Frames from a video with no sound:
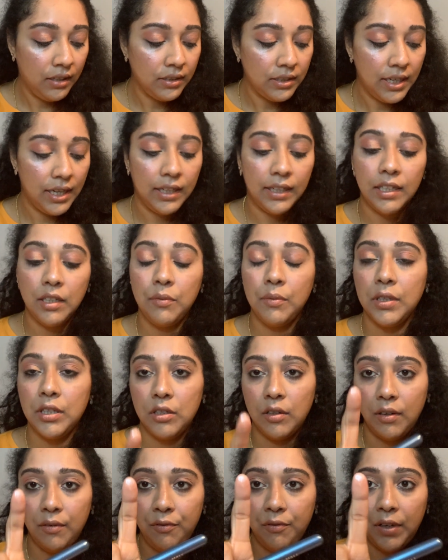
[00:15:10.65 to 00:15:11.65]
Take it with
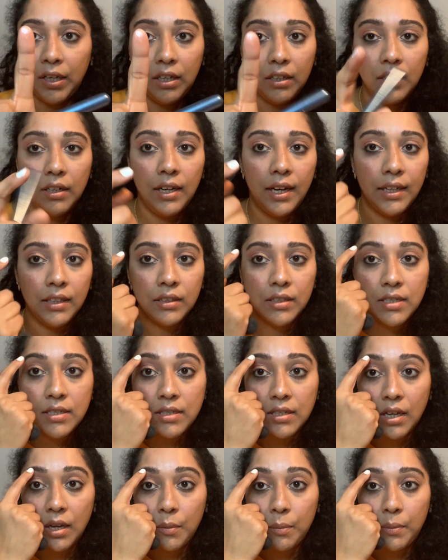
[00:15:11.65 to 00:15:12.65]
your finger like this,
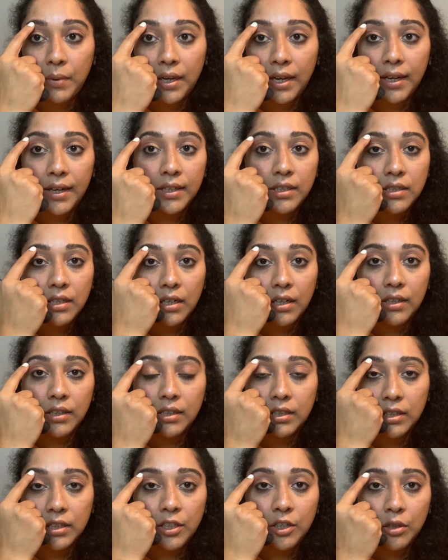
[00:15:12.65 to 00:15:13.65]
apply it
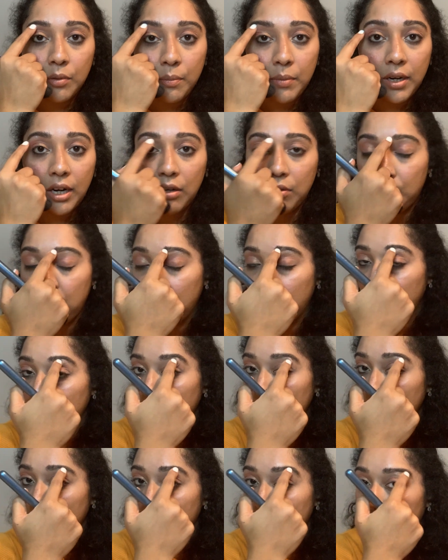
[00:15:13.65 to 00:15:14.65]
under your brow bone